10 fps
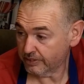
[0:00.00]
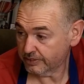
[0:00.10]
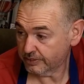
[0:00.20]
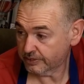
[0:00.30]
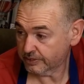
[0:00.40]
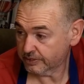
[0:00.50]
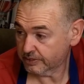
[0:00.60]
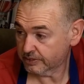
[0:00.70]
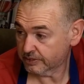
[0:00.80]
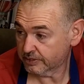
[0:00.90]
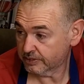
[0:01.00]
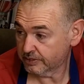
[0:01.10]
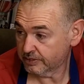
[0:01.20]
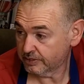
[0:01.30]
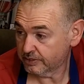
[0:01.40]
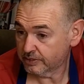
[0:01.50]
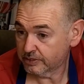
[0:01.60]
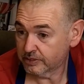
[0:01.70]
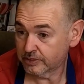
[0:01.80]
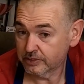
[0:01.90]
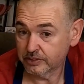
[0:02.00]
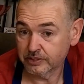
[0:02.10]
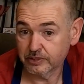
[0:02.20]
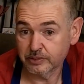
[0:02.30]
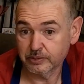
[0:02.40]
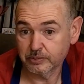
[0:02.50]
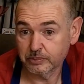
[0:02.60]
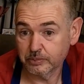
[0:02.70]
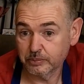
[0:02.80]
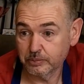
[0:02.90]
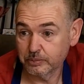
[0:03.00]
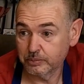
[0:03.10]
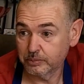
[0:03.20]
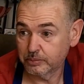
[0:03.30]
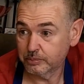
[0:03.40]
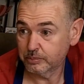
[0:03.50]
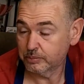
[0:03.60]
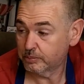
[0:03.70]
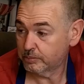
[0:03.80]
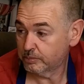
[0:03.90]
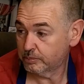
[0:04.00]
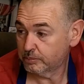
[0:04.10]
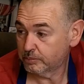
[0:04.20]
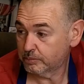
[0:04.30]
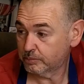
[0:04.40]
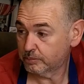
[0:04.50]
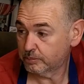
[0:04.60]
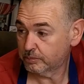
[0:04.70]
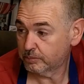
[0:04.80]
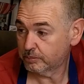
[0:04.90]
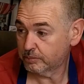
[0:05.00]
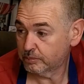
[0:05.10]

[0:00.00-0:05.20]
The person shown says nothing.